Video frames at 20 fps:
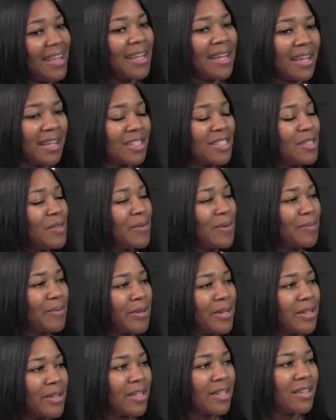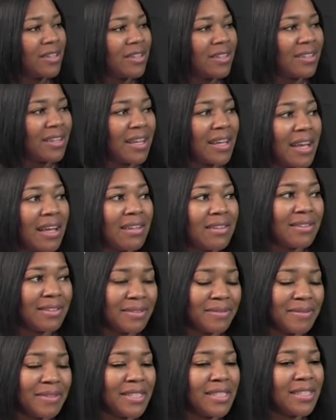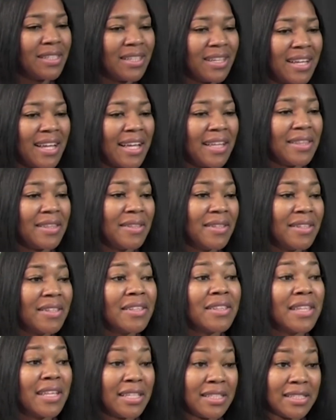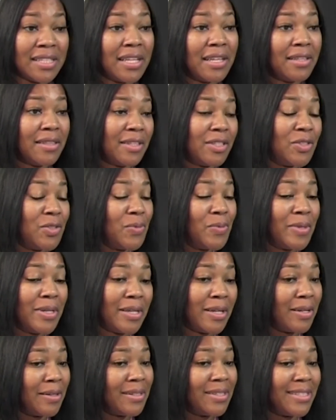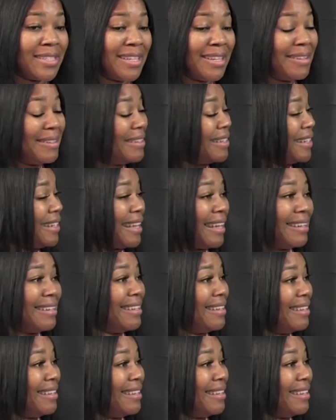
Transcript: It actually was pretty good. Like I loved it. I, they said that you wouldn't go to jail, and I